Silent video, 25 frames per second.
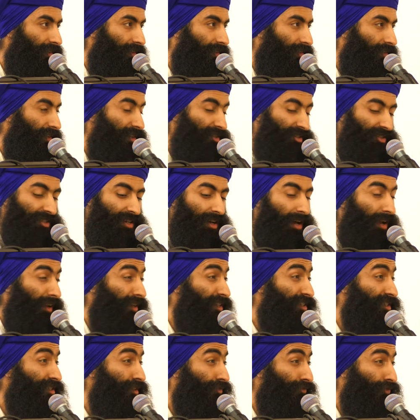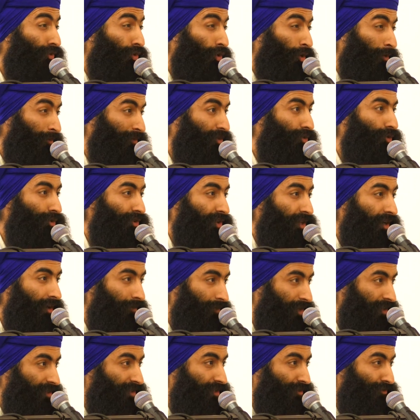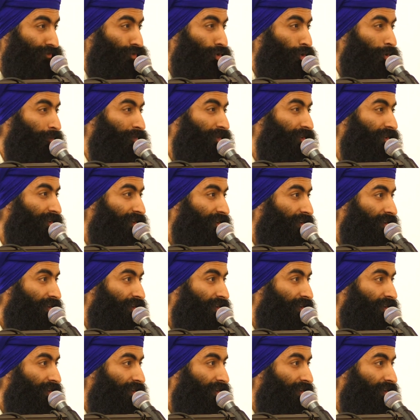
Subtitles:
This child is deformed. Kutra means deformed.